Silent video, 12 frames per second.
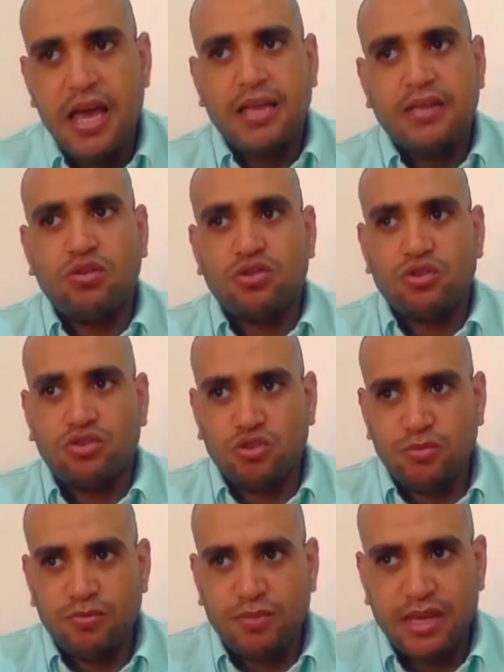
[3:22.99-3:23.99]
in order
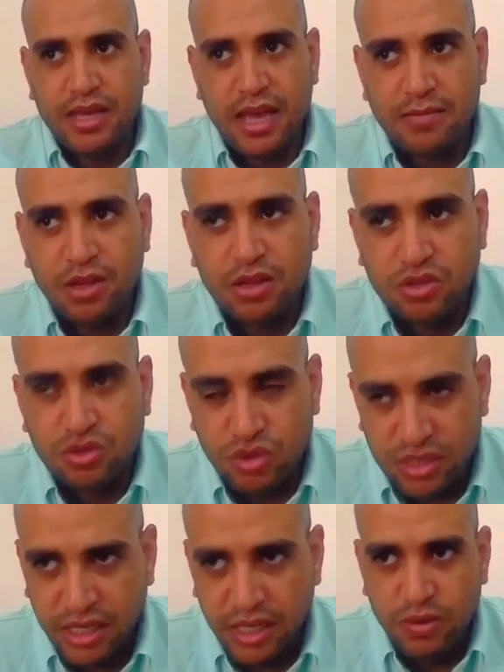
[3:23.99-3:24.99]
to be able to
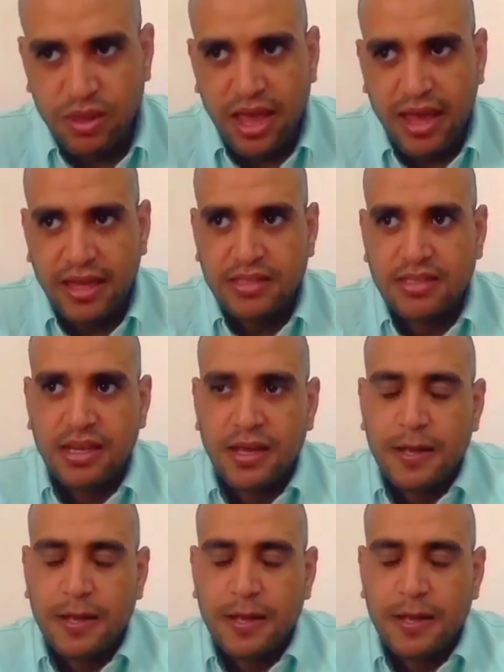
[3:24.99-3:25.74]
deal with hate.